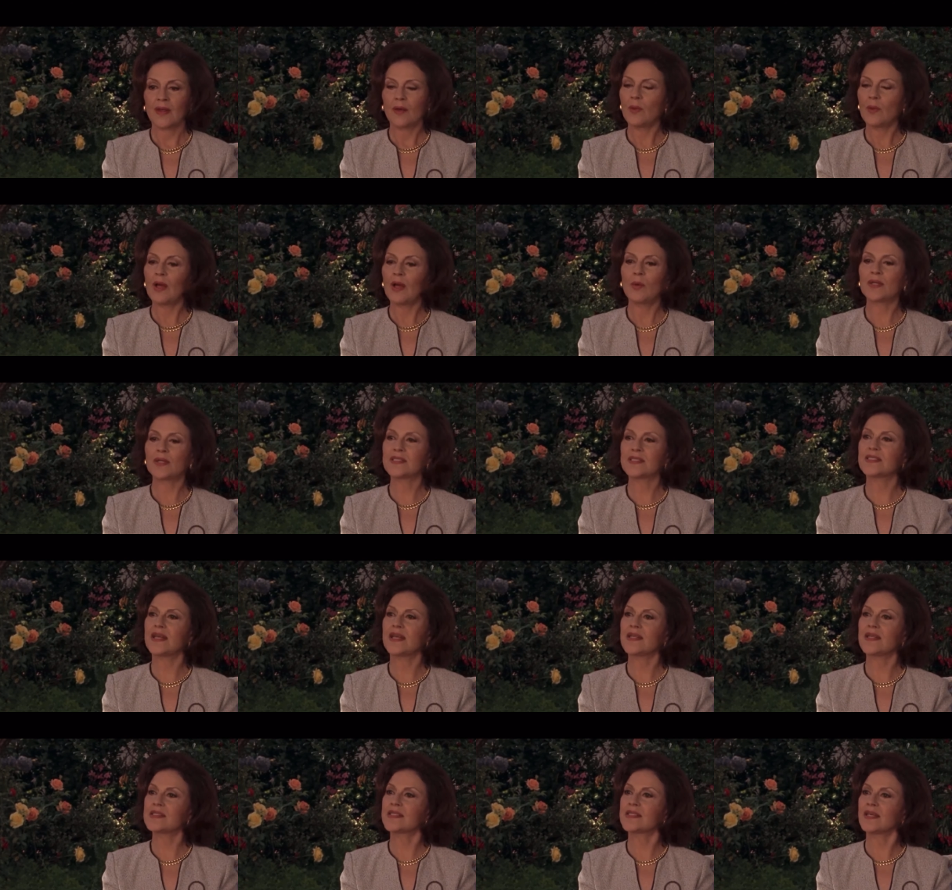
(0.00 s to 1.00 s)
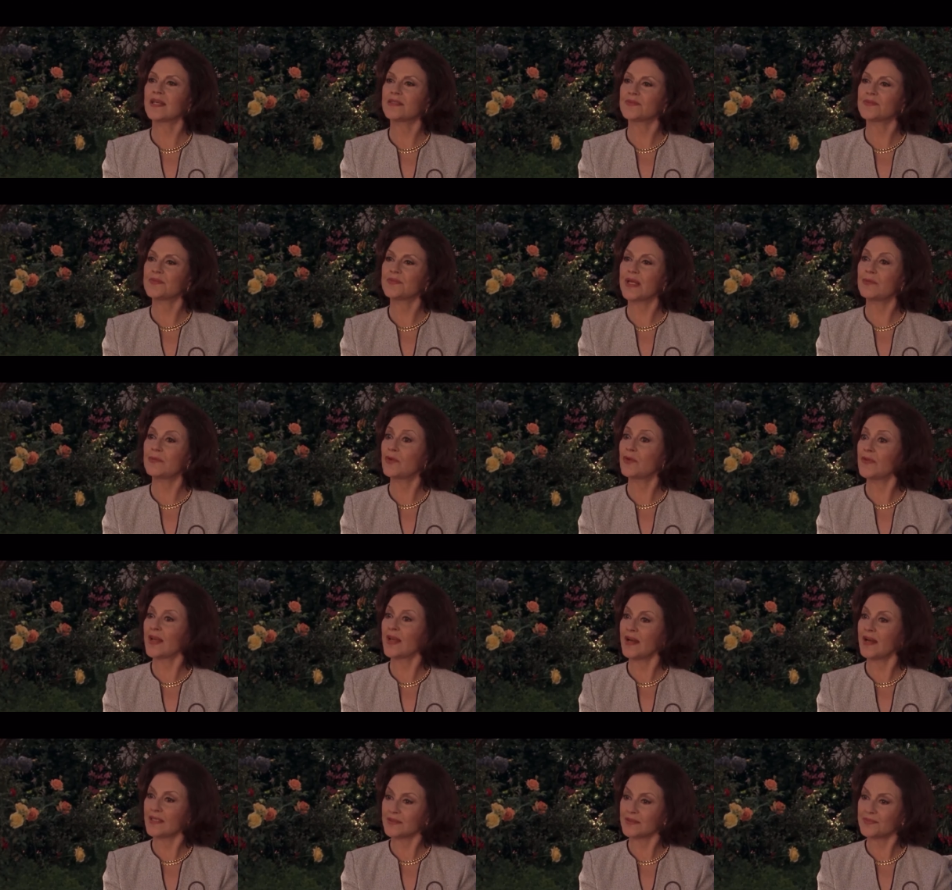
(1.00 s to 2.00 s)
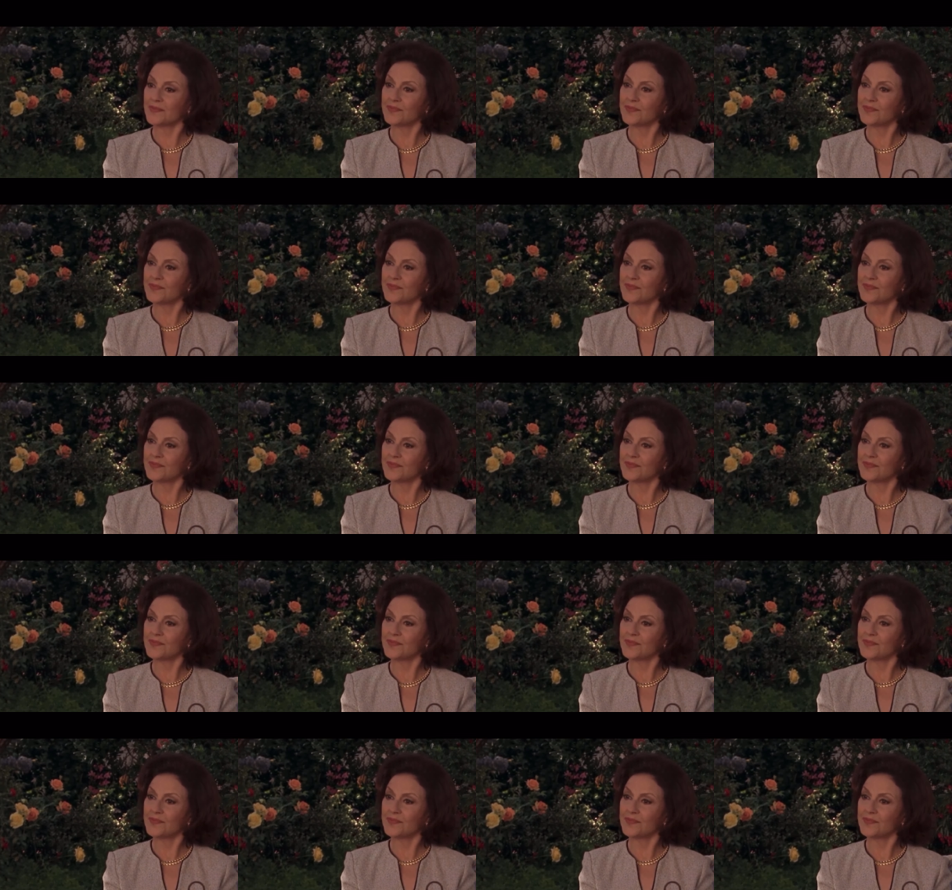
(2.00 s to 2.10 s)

Well, what's done is done. I'm moving on.